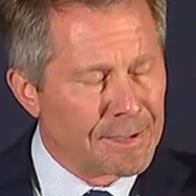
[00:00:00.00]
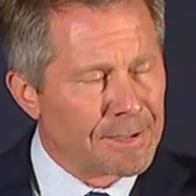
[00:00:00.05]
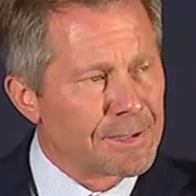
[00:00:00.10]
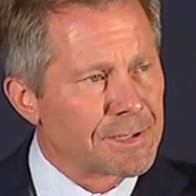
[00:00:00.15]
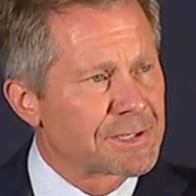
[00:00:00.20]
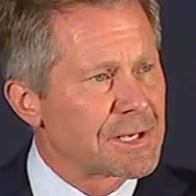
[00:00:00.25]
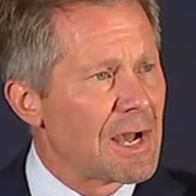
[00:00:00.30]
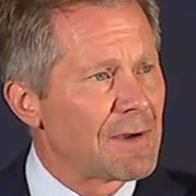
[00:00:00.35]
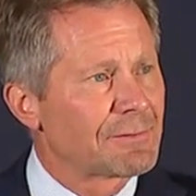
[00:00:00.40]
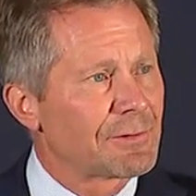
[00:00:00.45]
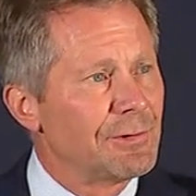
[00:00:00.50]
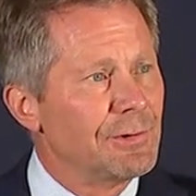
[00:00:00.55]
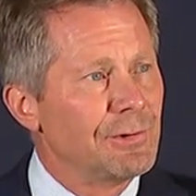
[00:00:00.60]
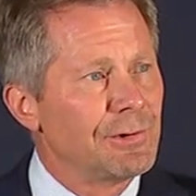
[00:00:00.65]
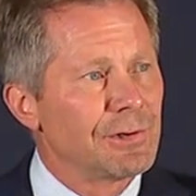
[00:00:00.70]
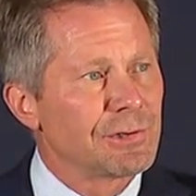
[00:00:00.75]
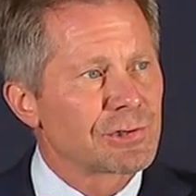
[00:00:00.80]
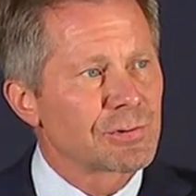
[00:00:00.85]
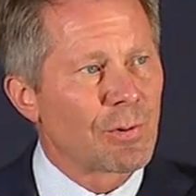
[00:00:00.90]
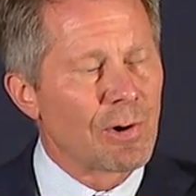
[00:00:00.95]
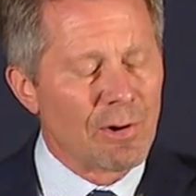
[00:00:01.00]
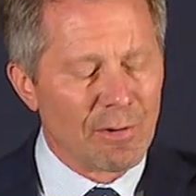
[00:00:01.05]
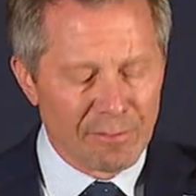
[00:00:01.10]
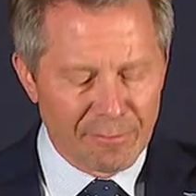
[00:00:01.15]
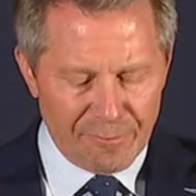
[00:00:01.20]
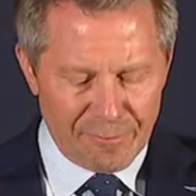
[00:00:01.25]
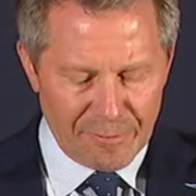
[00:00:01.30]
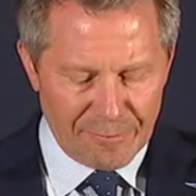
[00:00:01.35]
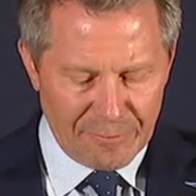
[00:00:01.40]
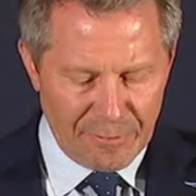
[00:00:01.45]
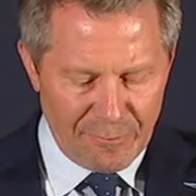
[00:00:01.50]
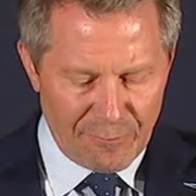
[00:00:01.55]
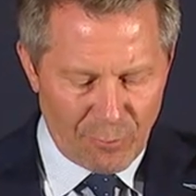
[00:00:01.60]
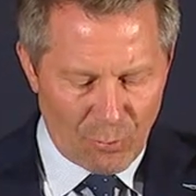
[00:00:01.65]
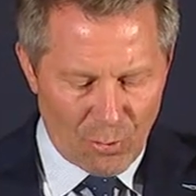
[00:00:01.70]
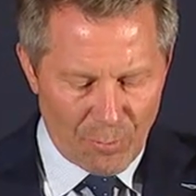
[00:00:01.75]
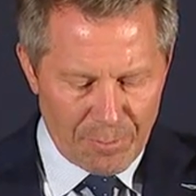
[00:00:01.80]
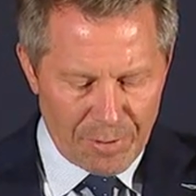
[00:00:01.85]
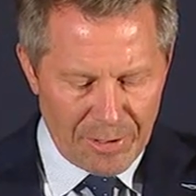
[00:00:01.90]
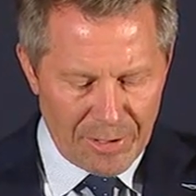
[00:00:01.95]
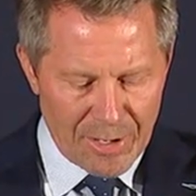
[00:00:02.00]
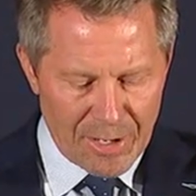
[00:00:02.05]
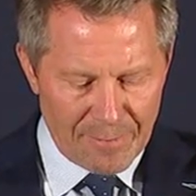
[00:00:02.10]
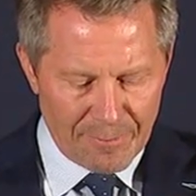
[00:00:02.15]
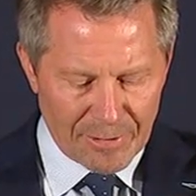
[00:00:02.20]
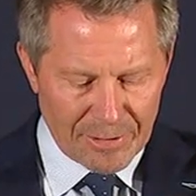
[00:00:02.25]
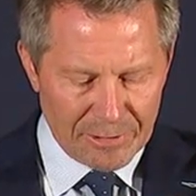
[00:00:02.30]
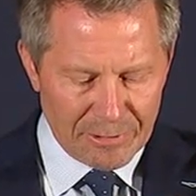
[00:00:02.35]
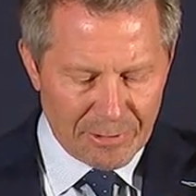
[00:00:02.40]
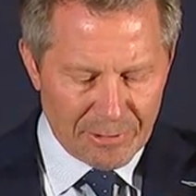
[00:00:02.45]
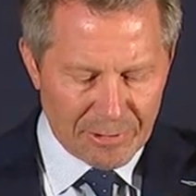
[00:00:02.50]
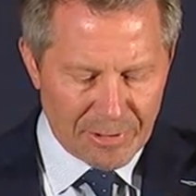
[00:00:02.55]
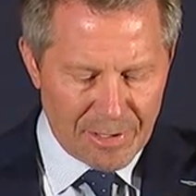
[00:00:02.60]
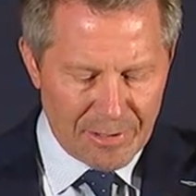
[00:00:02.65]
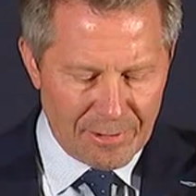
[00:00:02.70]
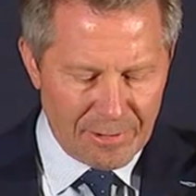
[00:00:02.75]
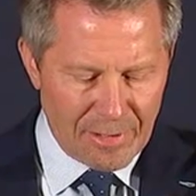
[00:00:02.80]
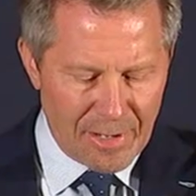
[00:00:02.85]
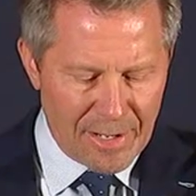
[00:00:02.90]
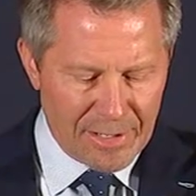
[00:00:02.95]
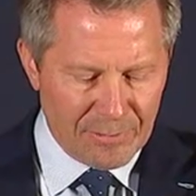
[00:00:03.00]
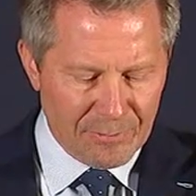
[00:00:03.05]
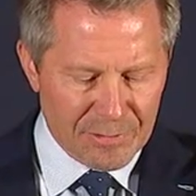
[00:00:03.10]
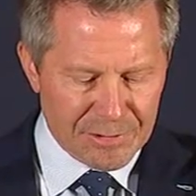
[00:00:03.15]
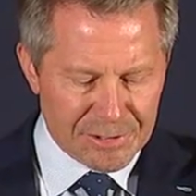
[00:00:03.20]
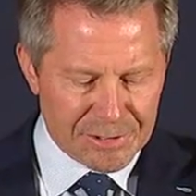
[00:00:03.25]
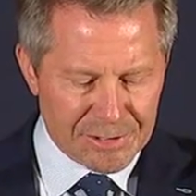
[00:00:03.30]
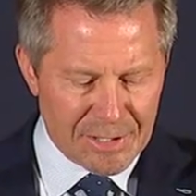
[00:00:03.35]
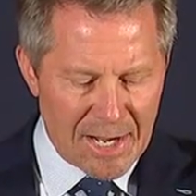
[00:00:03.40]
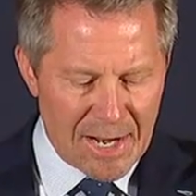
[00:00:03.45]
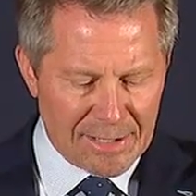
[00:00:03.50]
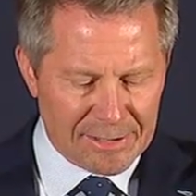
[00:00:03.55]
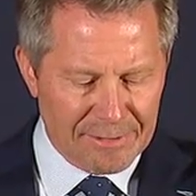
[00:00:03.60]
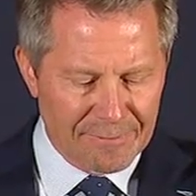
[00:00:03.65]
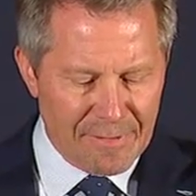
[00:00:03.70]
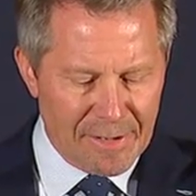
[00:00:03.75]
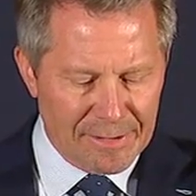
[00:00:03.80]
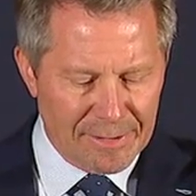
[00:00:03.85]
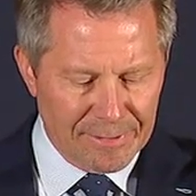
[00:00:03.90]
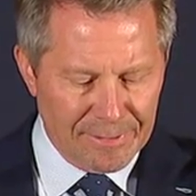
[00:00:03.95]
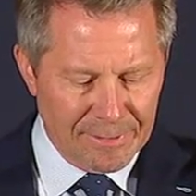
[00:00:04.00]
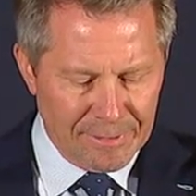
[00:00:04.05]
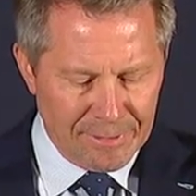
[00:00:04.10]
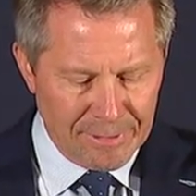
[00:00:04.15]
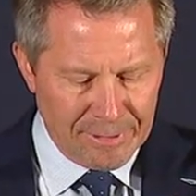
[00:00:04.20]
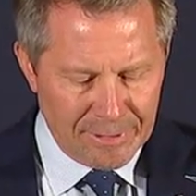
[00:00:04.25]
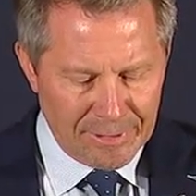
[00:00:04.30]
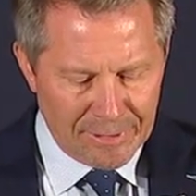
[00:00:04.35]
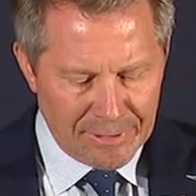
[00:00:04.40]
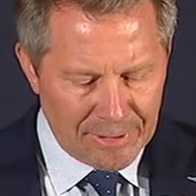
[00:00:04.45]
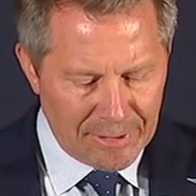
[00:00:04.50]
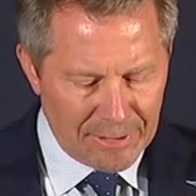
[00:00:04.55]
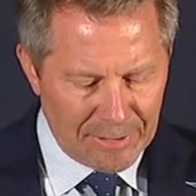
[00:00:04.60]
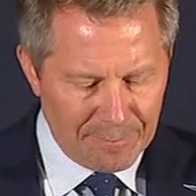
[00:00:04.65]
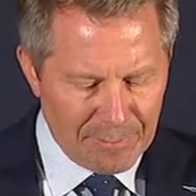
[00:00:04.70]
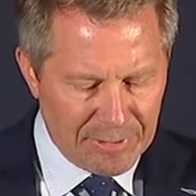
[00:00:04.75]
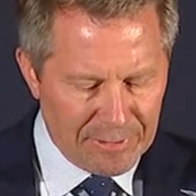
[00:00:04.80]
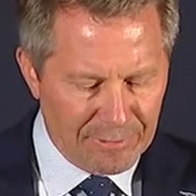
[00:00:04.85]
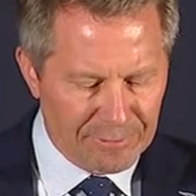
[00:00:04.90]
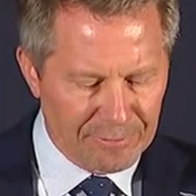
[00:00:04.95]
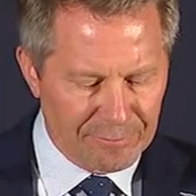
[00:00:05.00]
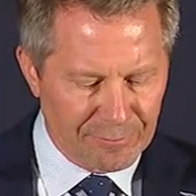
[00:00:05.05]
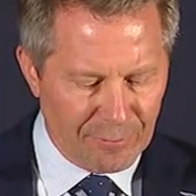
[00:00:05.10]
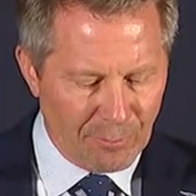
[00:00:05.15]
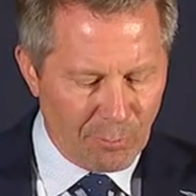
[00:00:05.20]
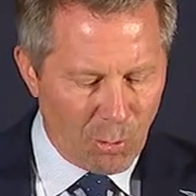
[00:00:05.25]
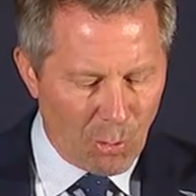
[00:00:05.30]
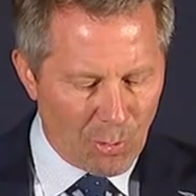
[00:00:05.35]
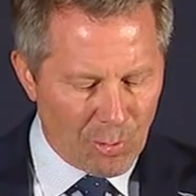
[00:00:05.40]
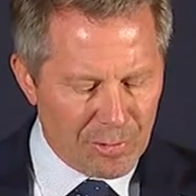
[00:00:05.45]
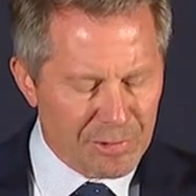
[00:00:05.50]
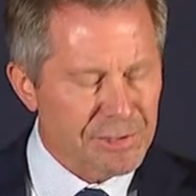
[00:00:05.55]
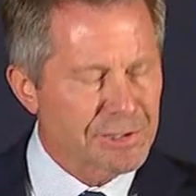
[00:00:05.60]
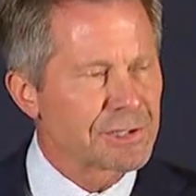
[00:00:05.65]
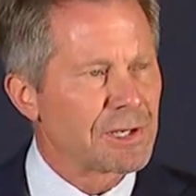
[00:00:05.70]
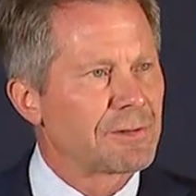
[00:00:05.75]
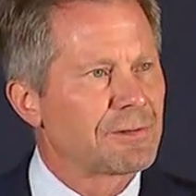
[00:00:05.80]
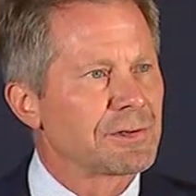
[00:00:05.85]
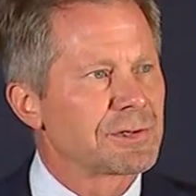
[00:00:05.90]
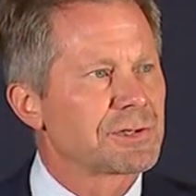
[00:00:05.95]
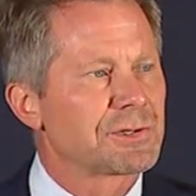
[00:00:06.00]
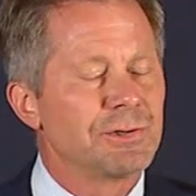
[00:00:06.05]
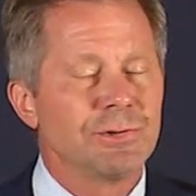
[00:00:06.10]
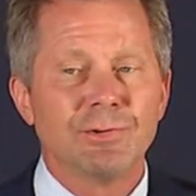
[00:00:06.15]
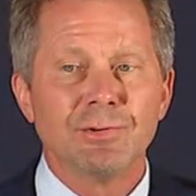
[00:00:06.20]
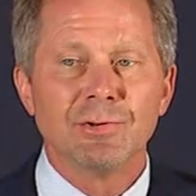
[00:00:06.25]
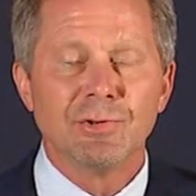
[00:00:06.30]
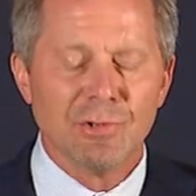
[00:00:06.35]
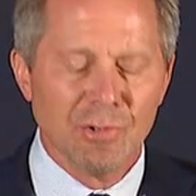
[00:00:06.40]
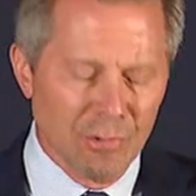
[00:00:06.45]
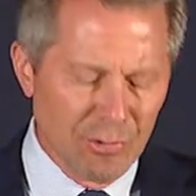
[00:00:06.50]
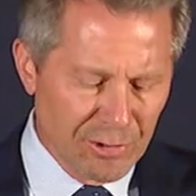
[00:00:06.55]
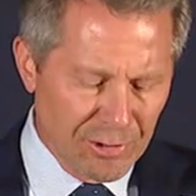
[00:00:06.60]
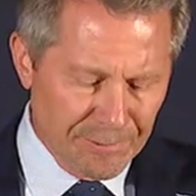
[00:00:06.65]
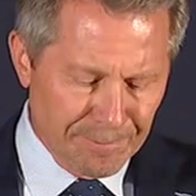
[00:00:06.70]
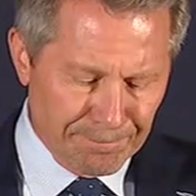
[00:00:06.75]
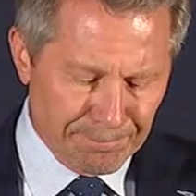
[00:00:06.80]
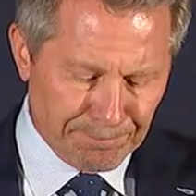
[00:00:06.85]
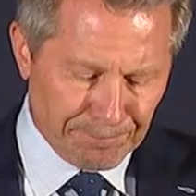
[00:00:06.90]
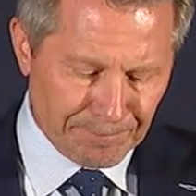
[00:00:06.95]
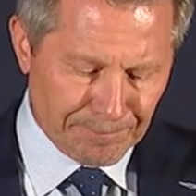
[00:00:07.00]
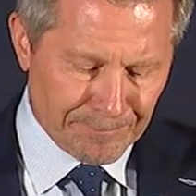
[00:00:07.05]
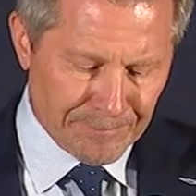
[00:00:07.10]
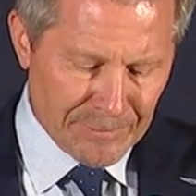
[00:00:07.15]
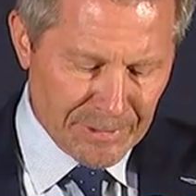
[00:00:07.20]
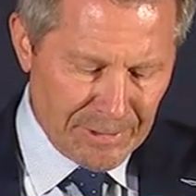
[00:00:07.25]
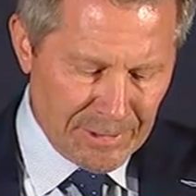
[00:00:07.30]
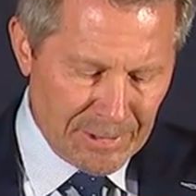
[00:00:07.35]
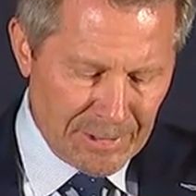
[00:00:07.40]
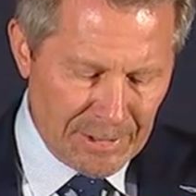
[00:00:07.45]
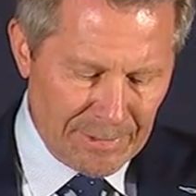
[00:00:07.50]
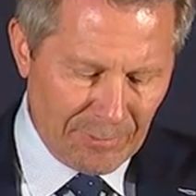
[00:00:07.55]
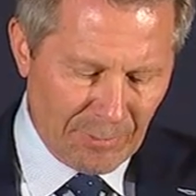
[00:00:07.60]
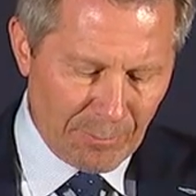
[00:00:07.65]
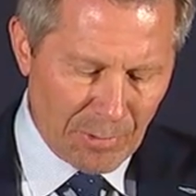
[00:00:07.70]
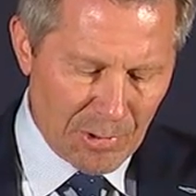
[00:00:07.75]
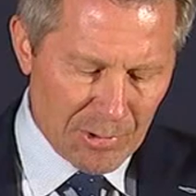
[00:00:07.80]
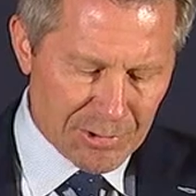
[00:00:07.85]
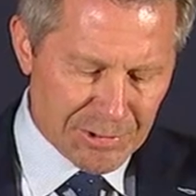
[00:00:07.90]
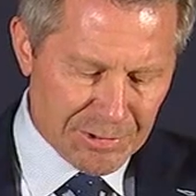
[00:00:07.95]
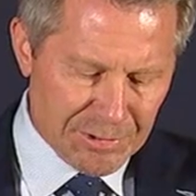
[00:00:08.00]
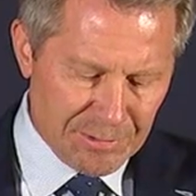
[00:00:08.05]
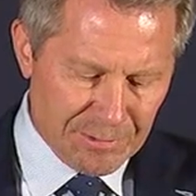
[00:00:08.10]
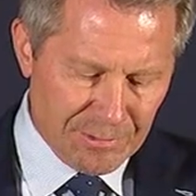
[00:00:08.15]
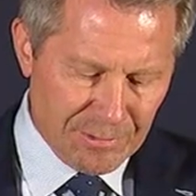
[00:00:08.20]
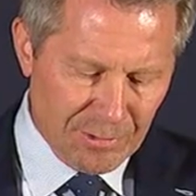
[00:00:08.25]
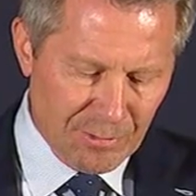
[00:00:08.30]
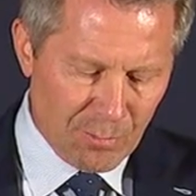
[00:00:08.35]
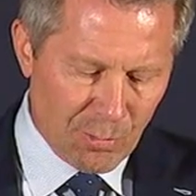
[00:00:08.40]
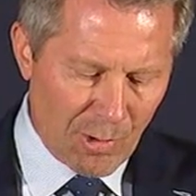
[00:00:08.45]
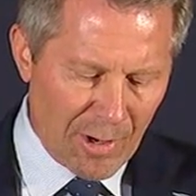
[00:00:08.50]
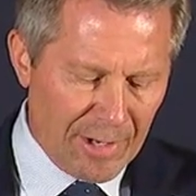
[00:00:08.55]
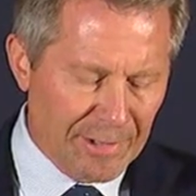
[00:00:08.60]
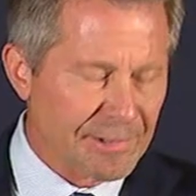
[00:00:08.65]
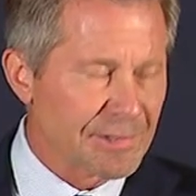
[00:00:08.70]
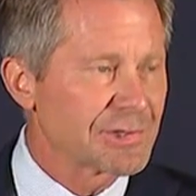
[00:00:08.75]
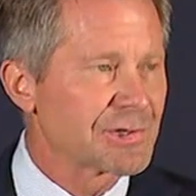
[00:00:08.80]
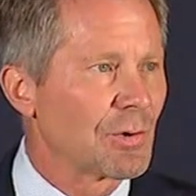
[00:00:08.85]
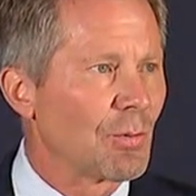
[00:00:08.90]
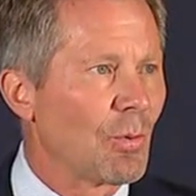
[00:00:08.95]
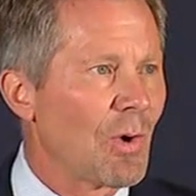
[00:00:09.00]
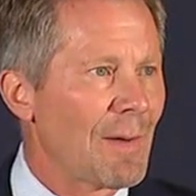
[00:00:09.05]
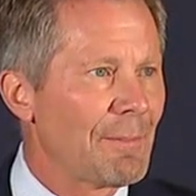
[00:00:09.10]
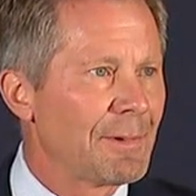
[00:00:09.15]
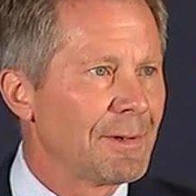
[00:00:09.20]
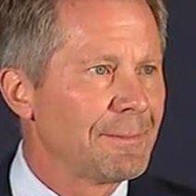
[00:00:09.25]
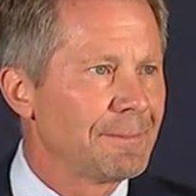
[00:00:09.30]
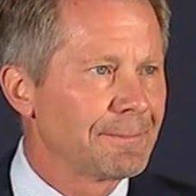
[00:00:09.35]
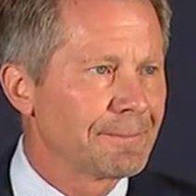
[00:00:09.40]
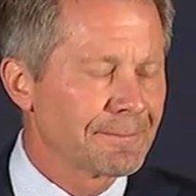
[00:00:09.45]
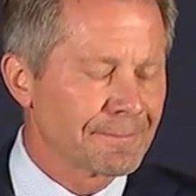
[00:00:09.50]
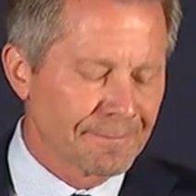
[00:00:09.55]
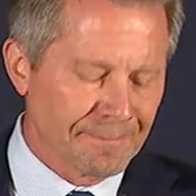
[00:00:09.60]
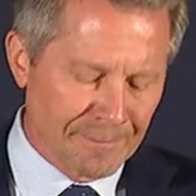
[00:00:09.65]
This afternoon at 12:54 p.m., an alert Carolina was activated because of reports at the student union of a person who brandished a weapon.